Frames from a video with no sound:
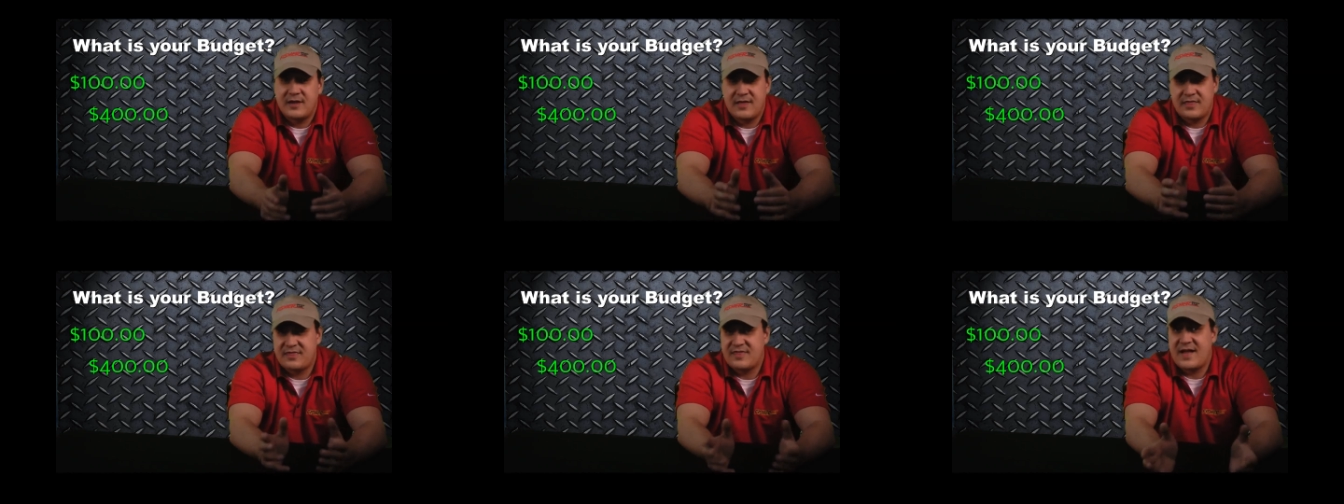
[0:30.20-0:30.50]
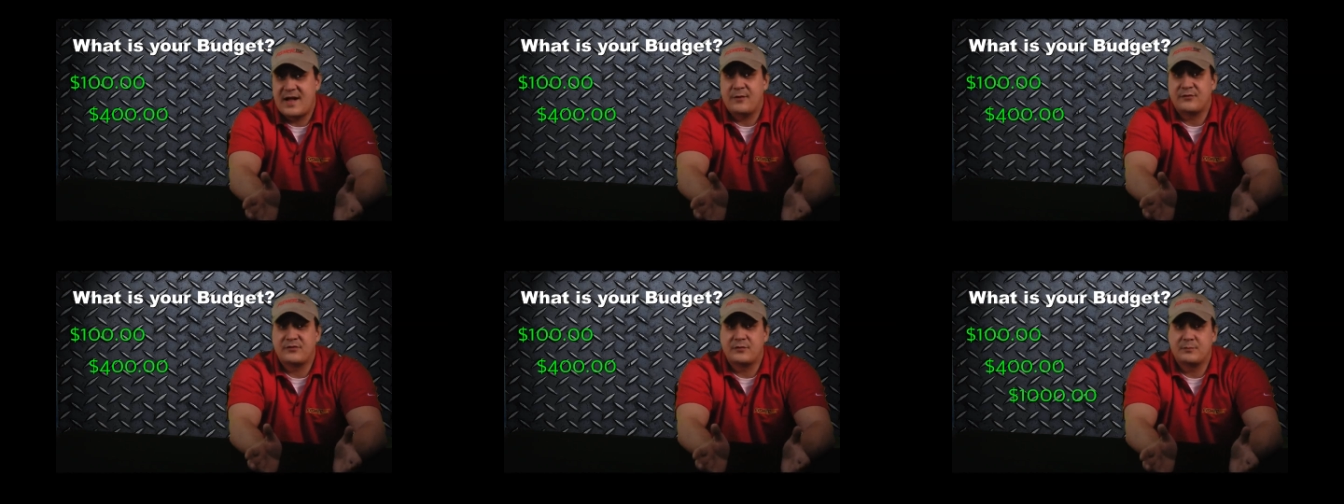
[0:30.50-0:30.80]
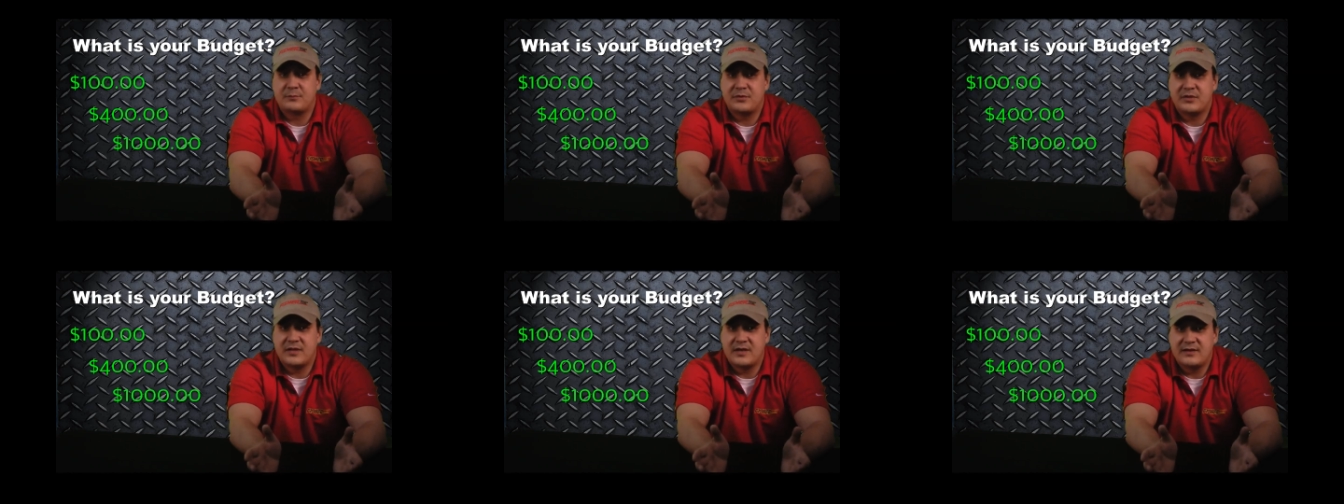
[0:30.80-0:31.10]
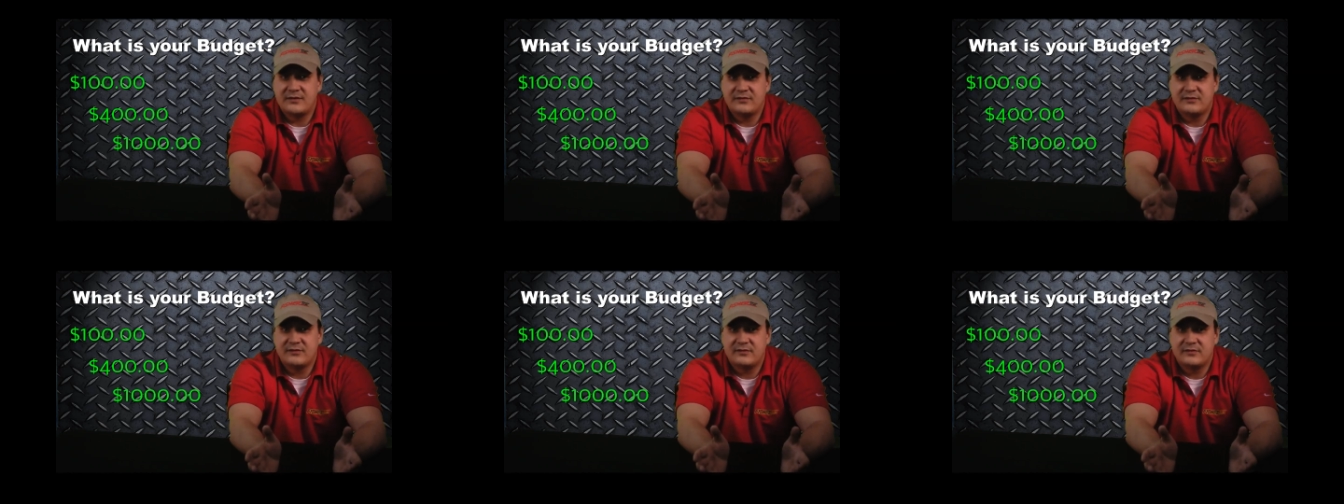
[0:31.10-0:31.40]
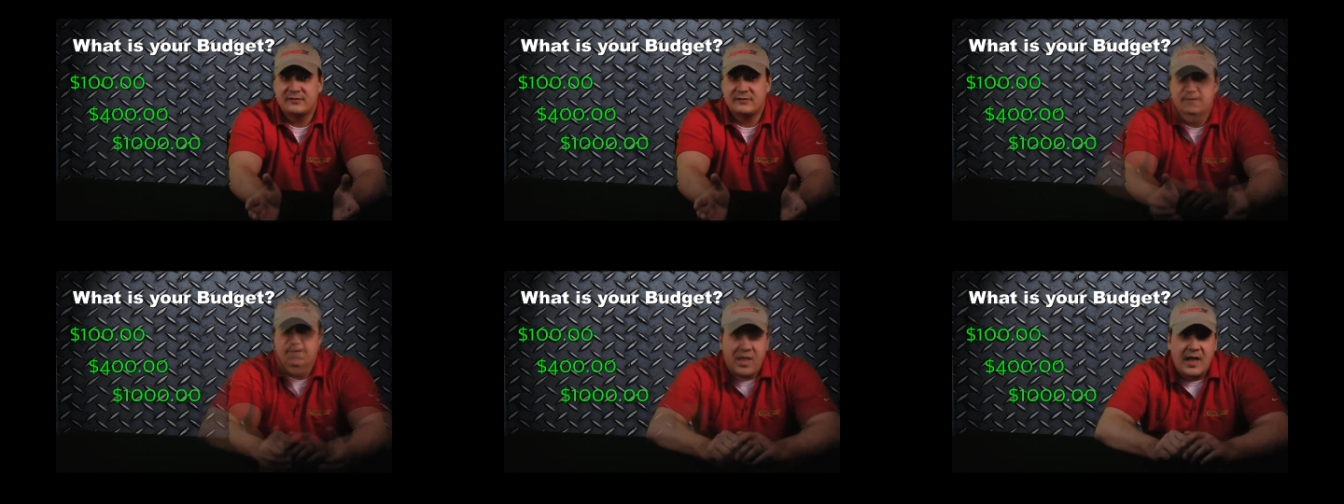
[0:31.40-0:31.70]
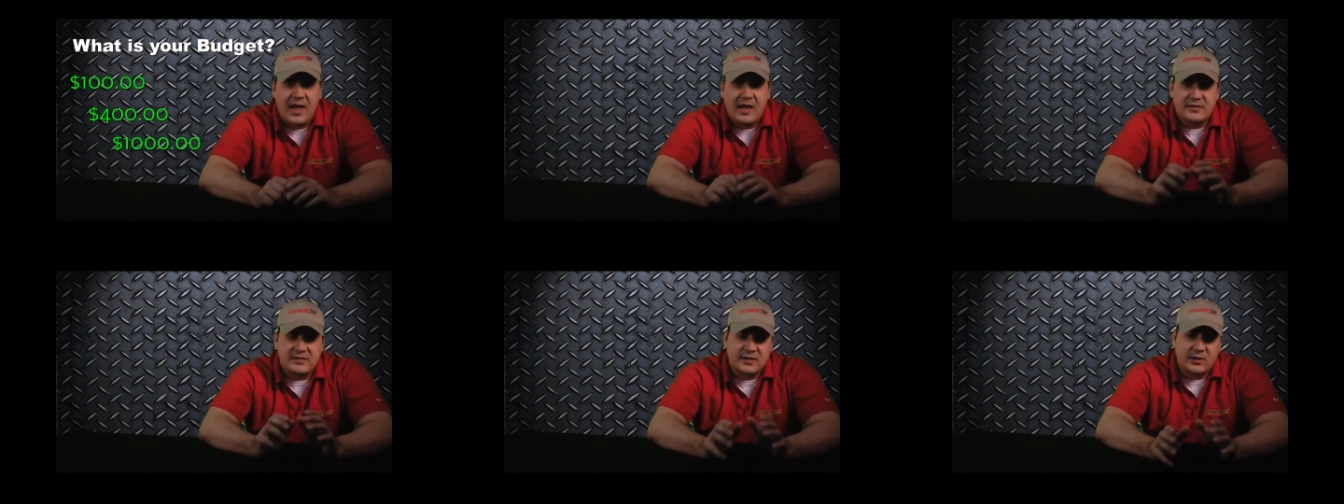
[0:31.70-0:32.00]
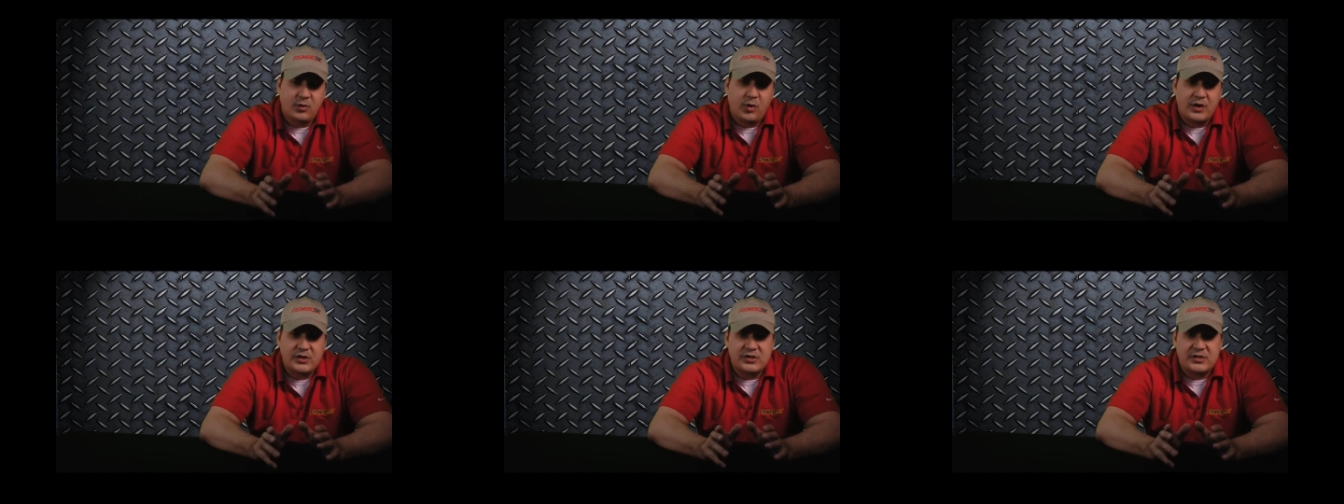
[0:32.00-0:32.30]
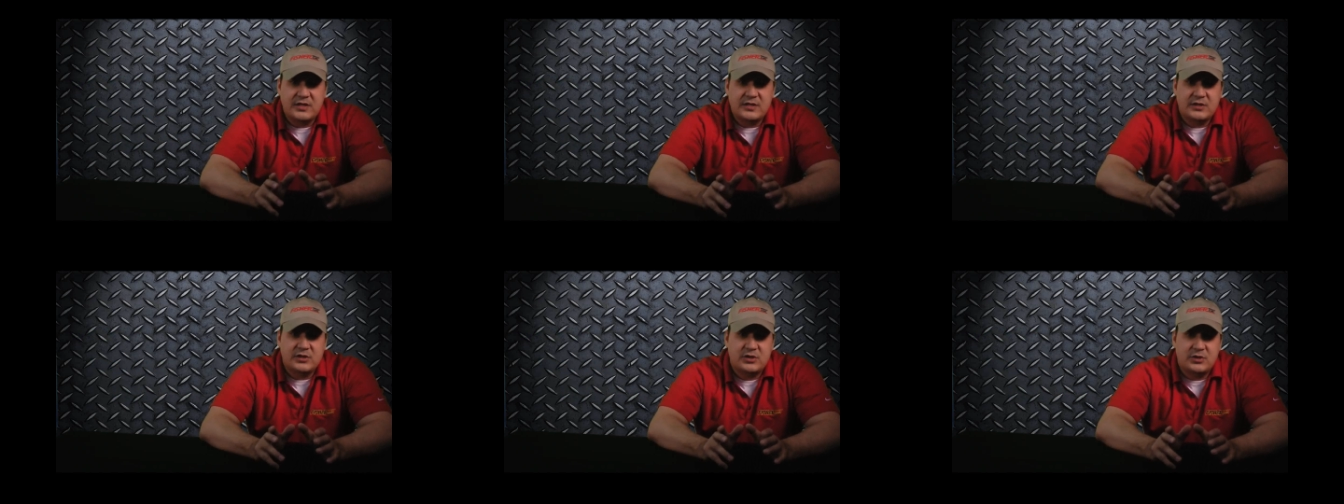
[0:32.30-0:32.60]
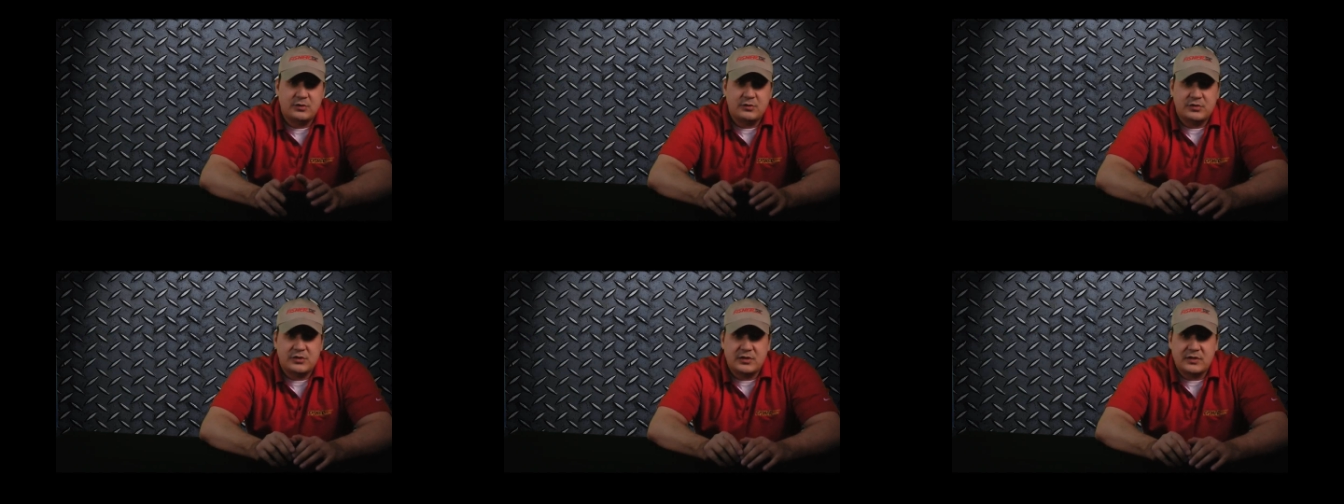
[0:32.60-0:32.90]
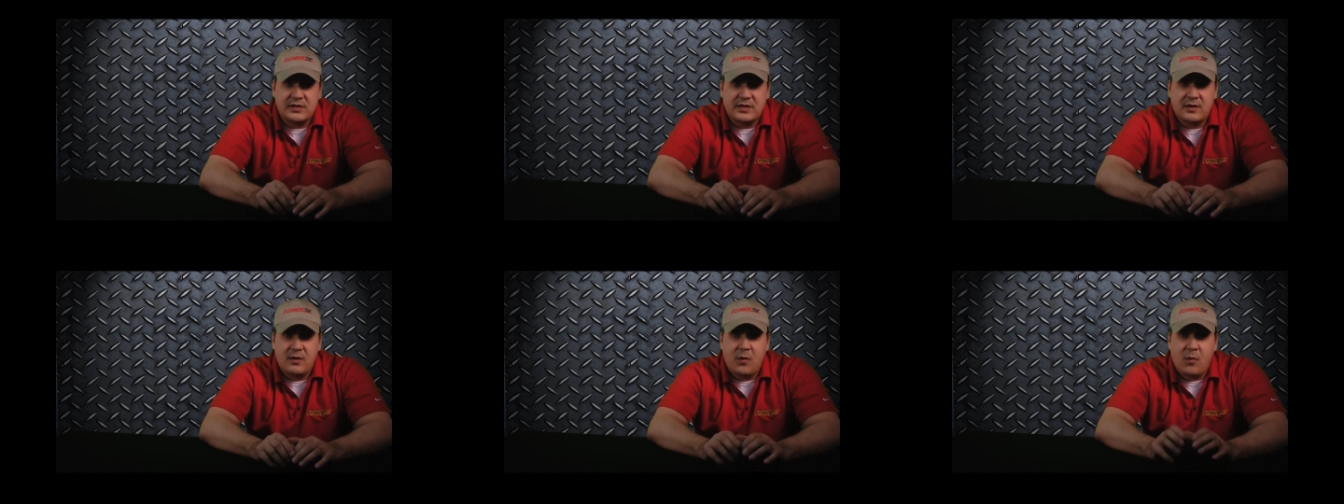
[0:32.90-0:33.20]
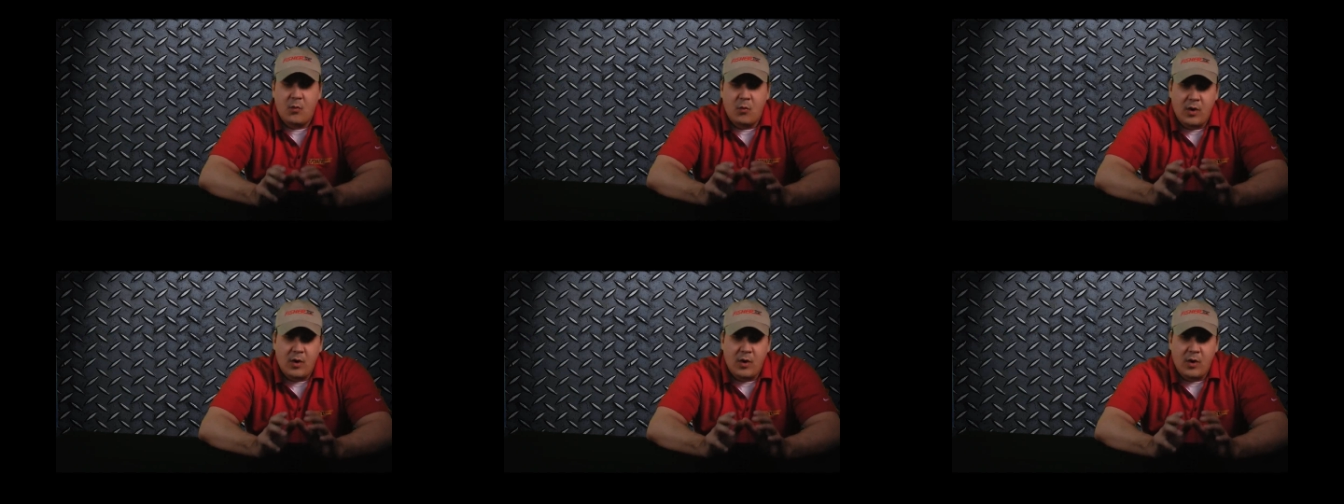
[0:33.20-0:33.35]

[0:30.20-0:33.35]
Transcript: 1000 plus? As the question is usually,